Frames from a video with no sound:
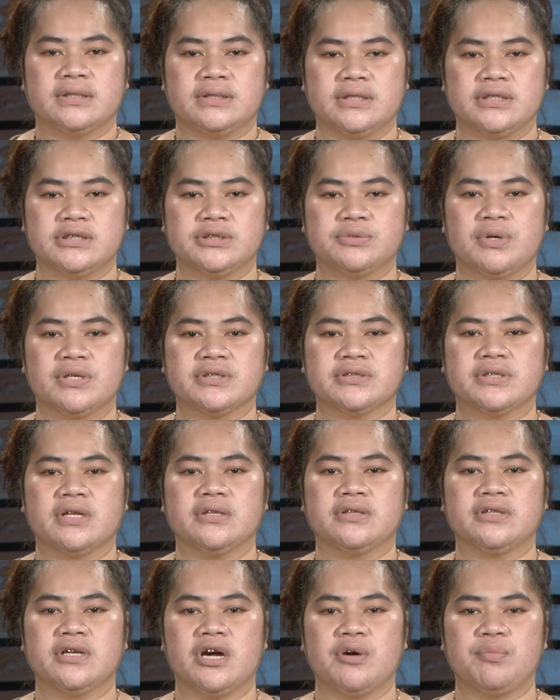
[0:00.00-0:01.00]
This was
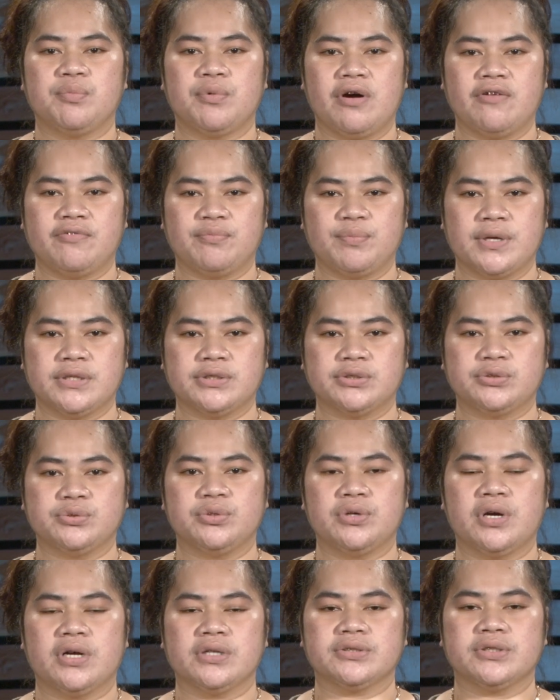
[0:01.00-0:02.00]
on top of my
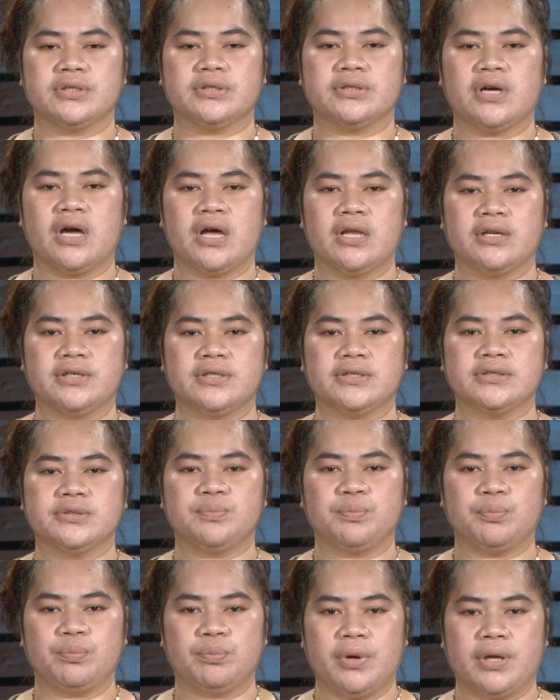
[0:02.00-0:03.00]

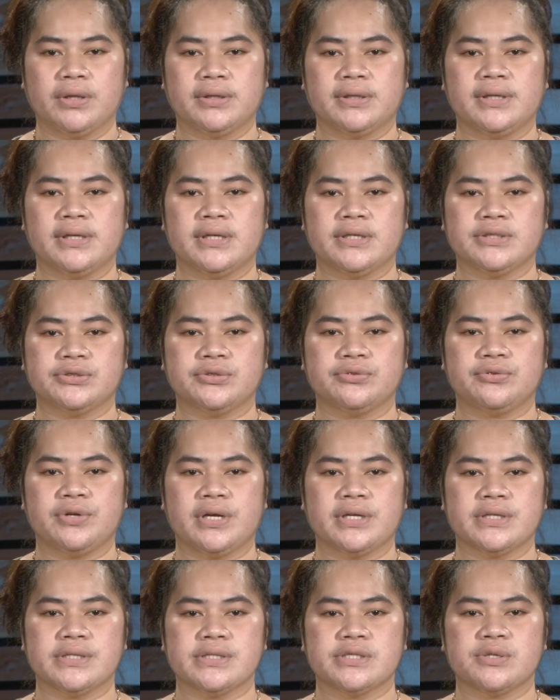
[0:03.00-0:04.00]
$200 monthly
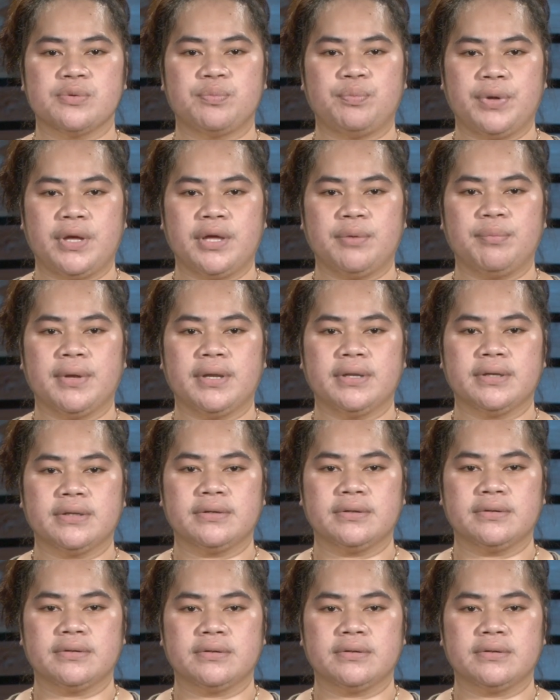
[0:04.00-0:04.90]
insurance payment.